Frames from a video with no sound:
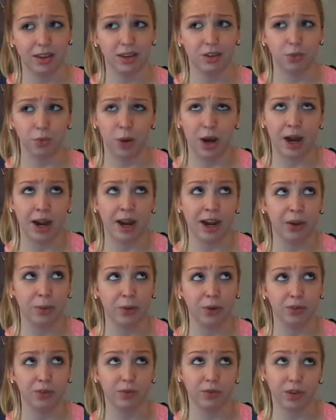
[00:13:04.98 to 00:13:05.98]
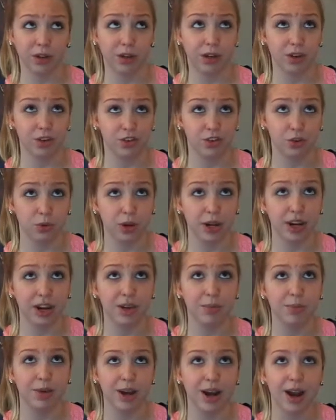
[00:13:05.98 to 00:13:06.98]
that's why I wasn't really enjoying
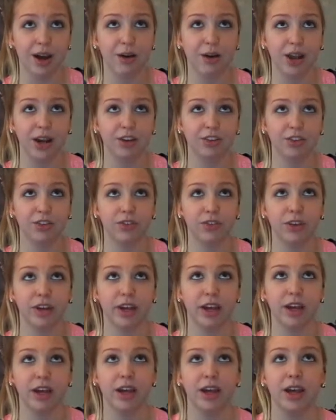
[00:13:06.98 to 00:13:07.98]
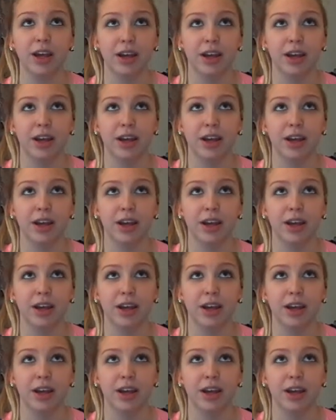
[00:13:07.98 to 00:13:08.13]
it. But now I just feel like